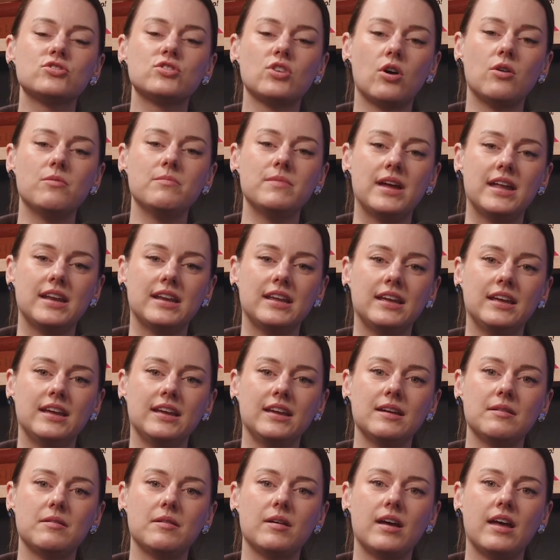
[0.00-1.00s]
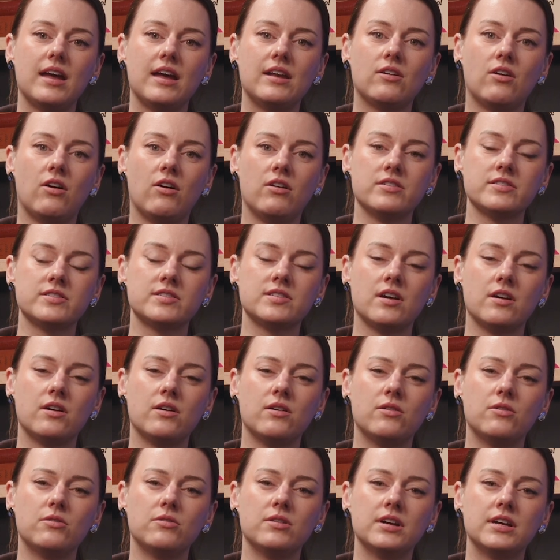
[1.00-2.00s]
so many, and
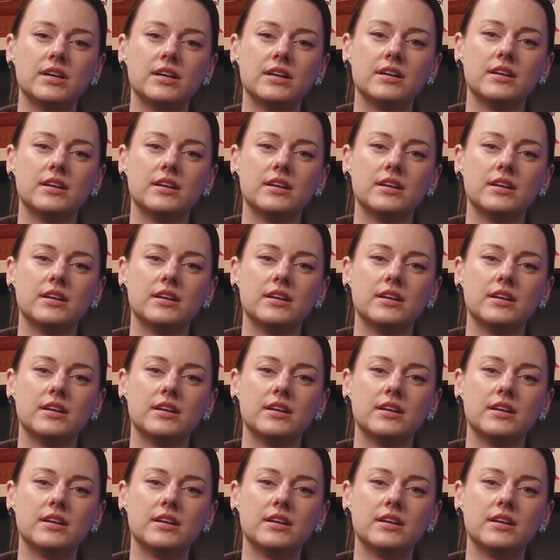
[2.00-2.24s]
also